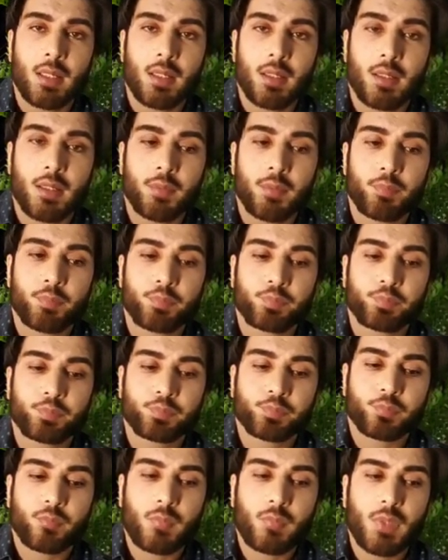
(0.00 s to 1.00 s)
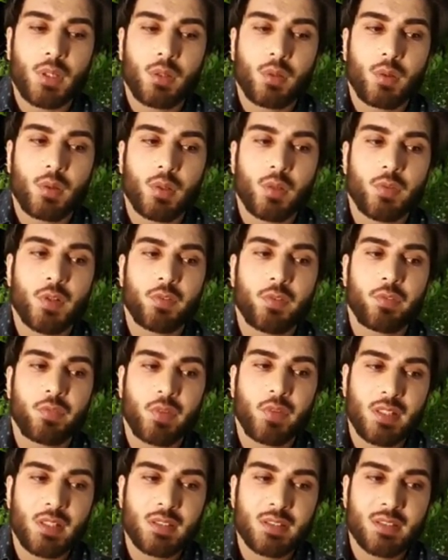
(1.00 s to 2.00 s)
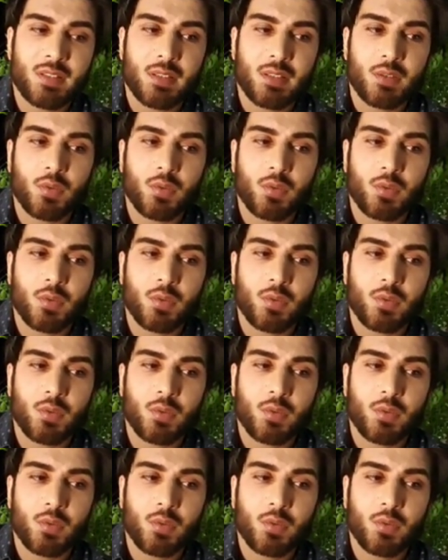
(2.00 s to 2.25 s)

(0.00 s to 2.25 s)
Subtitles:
that. One of her friends